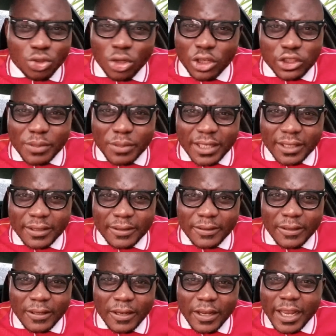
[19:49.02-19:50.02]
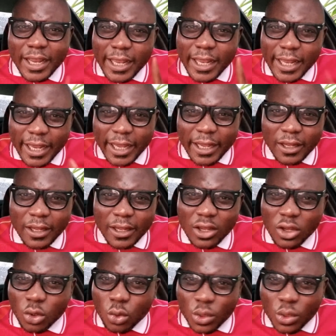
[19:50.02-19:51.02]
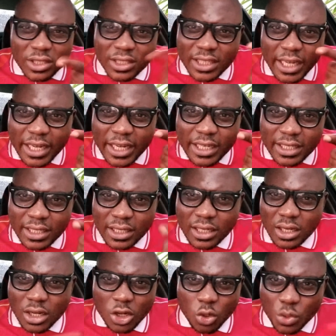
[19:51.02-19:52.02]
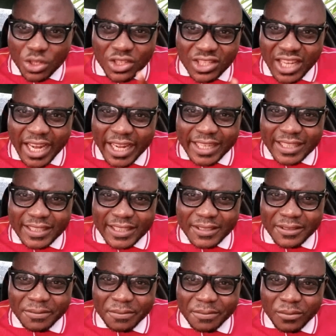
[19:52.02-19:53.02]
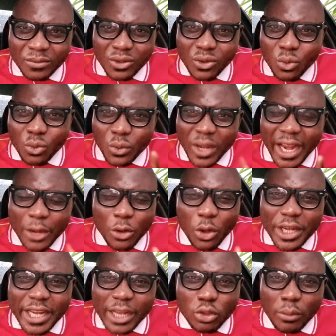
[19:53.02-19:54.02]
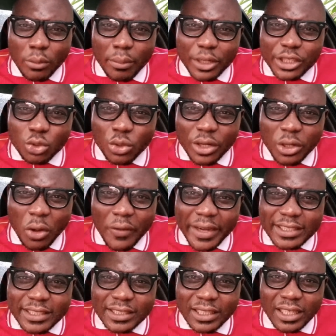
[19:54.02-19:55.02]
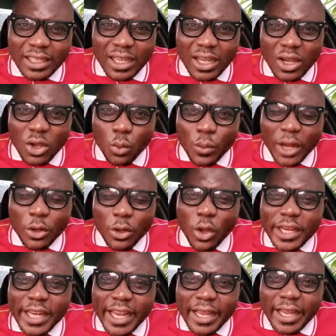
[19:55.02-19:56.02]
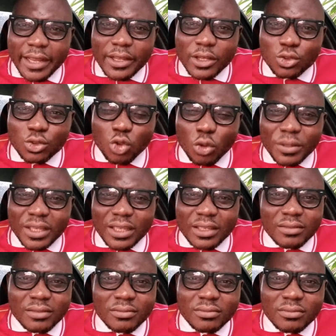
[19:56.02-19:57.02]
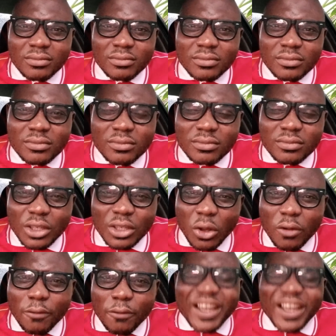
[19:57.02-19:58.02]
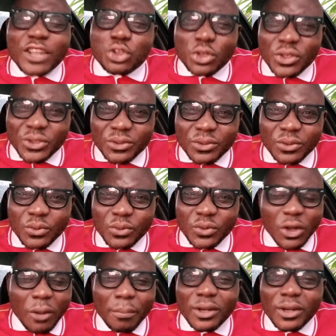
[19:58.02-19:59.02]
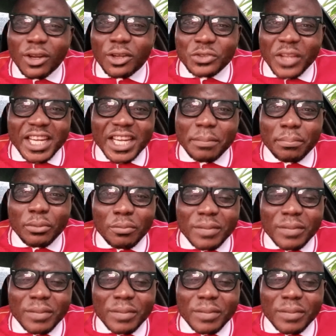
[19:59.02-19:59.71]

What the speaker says: Trust me, here we see it, we say it. We are not here to be politically correct. We are not here to be, factional. We don't belong to any